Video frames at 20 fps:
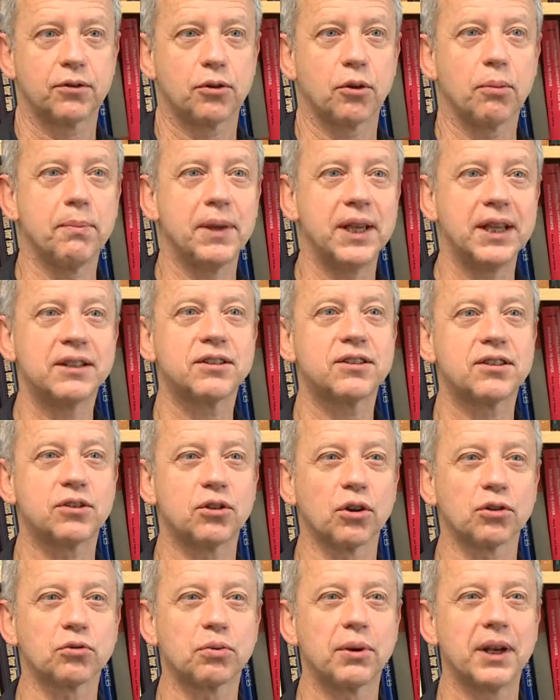the means
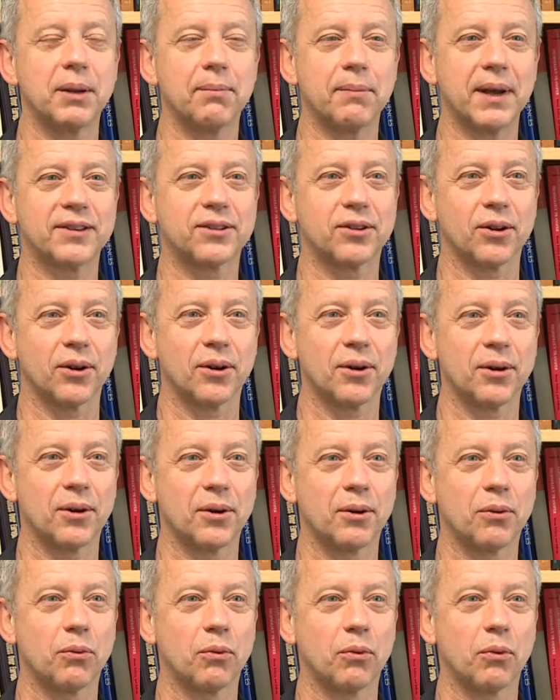don't really matter.
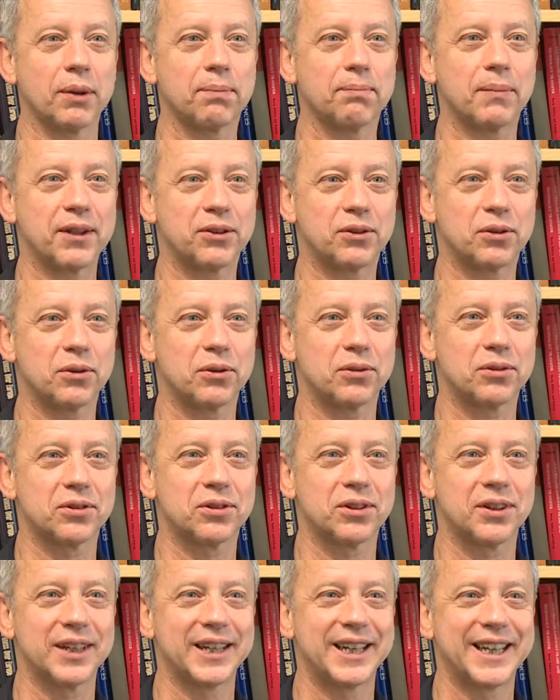What matters
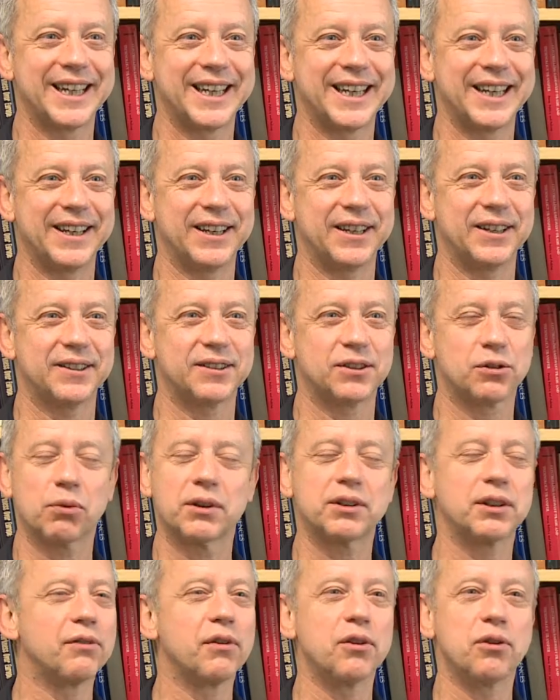is
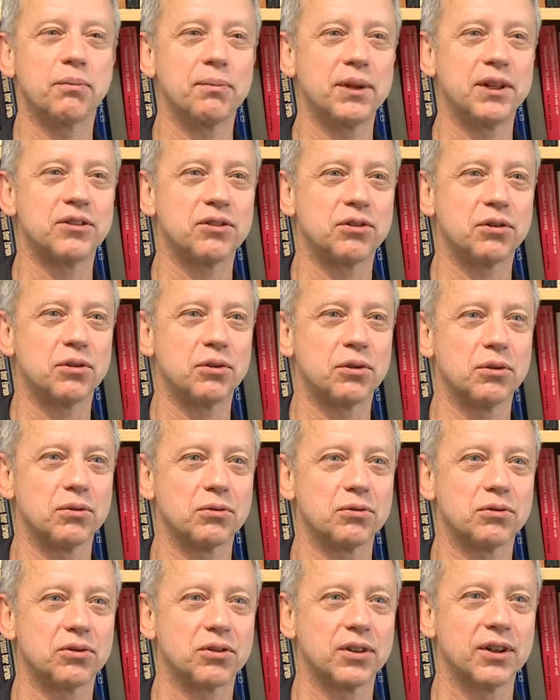whatever the means you
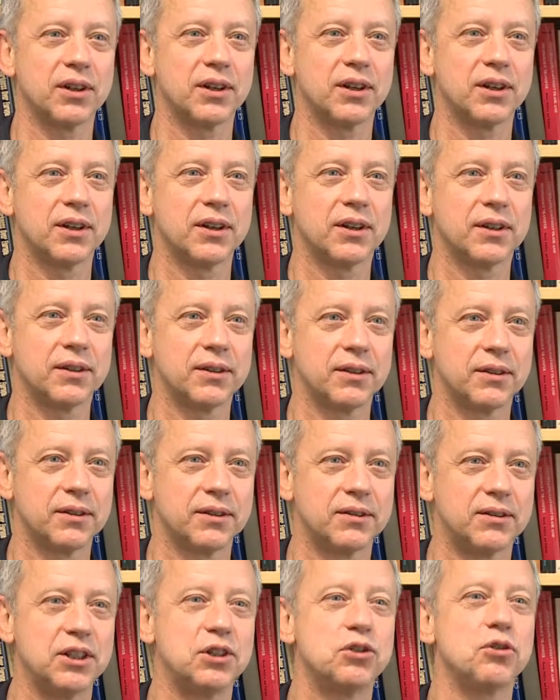use,
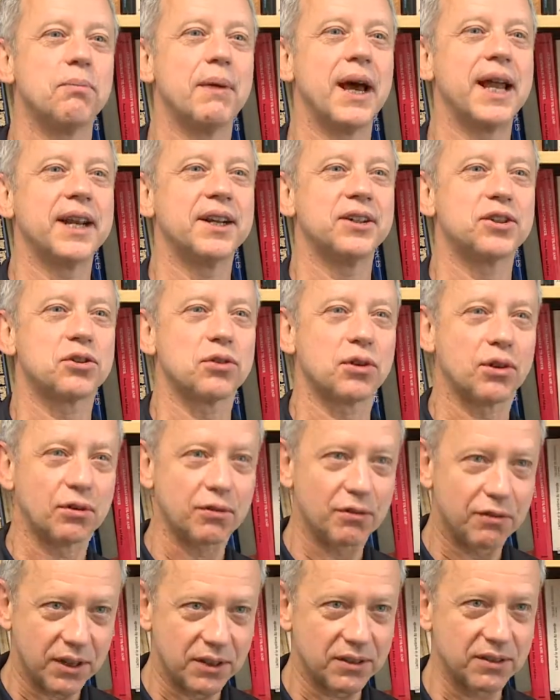did you manage to
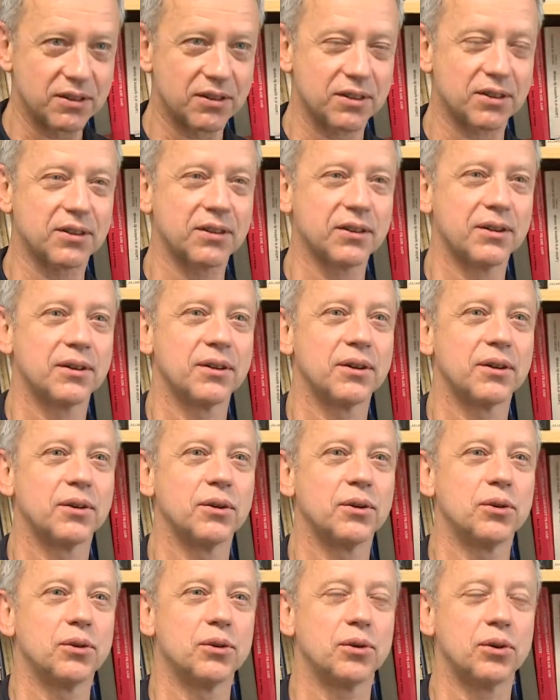convince
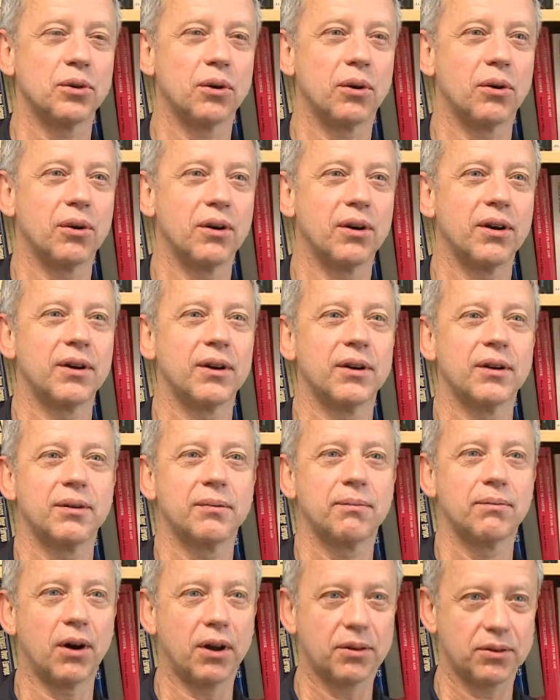your
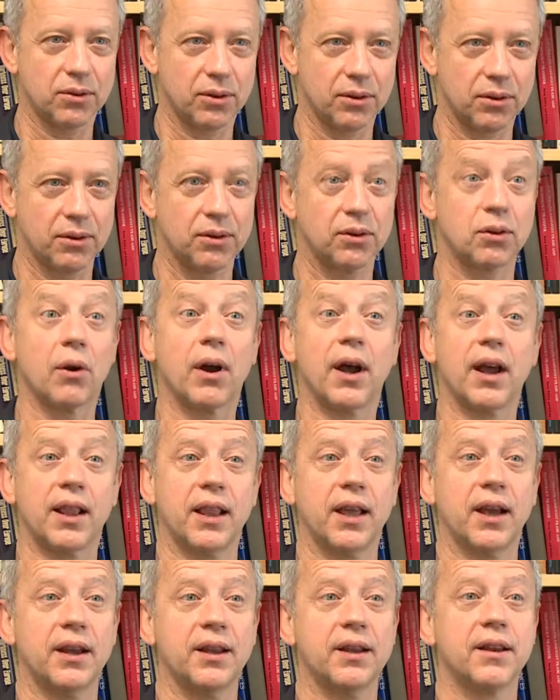partner, your
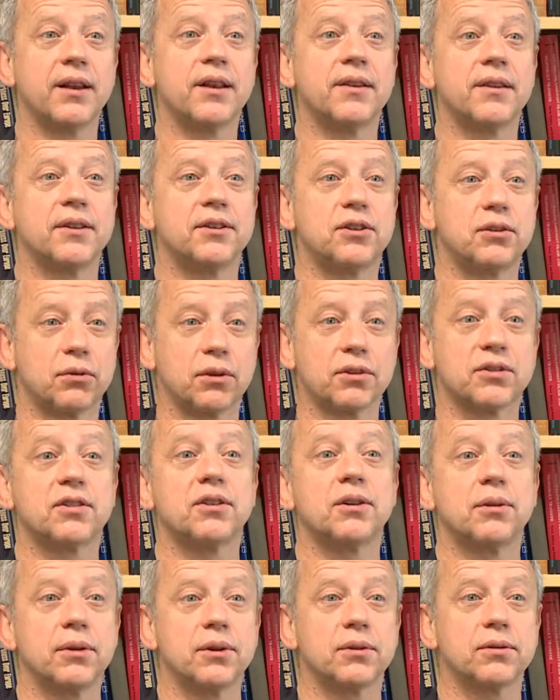ally, that you are
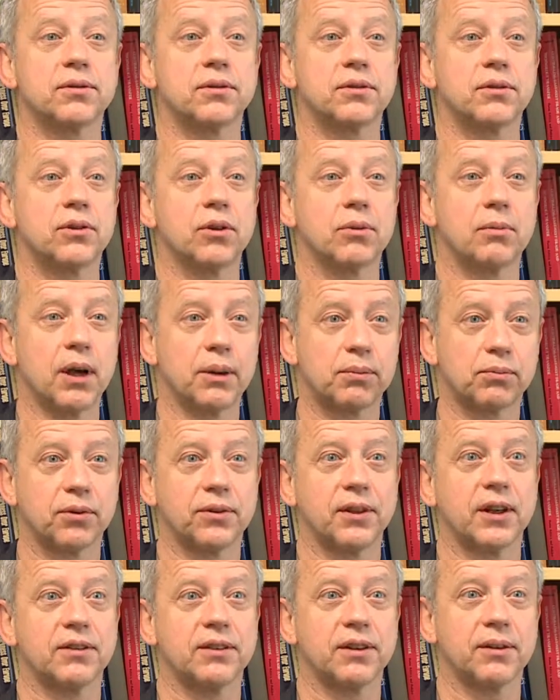serious about
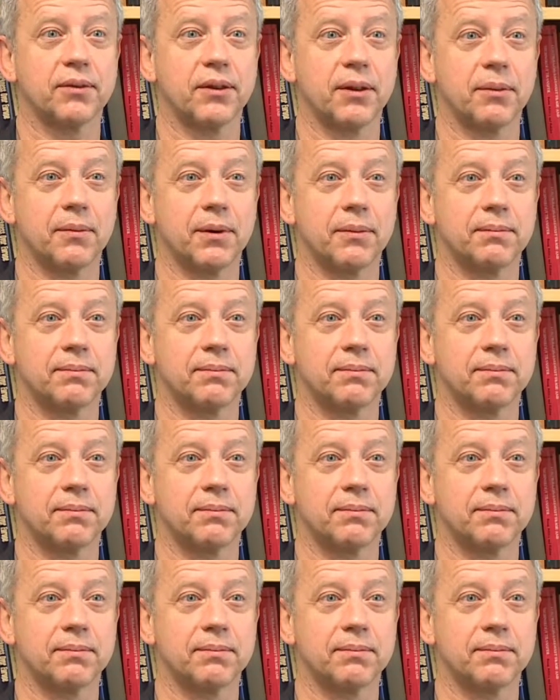protecting them?